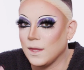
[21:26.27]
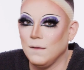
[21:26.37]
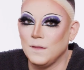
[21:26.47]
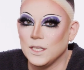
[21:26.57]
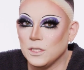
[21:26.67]

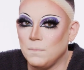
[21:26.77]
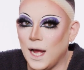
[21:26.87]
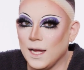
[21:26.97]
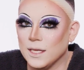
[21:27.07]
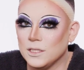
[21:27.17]
if they should
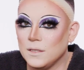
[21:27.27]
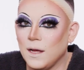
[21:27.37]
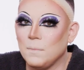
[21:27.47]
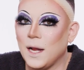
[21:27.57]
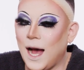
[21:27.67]
buy into
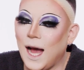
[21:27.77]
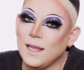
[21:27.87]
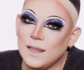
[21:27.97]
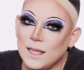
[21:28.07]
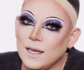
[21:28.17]
it, but
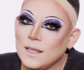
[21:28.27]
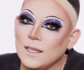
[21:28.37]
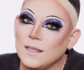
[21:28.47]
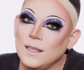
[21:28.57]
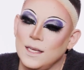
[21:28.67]
I think
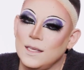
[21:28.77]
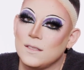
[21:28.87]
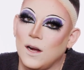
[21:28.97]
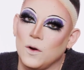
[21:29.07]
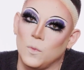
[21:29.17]
that
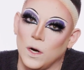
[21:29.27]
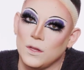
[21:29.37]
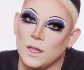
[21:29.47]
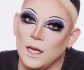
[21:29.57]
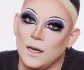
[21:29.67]
these are
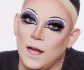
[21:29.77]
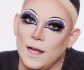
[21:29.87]
worth it.